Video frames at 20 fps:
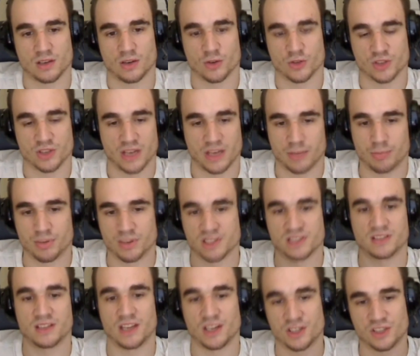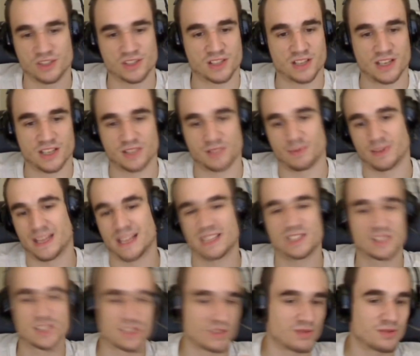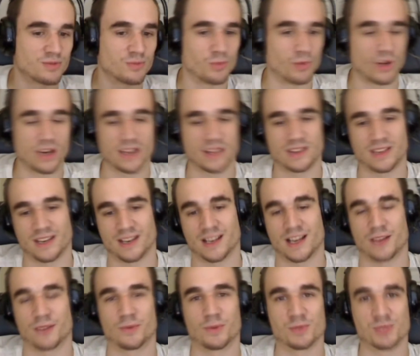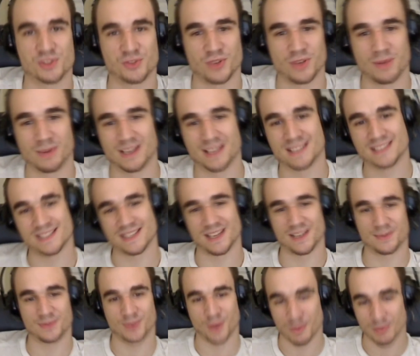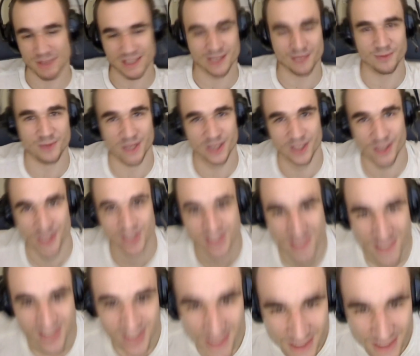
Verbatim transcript: Also, like, presentation skills, but that's more like that I got from streaming and stuff or making videos.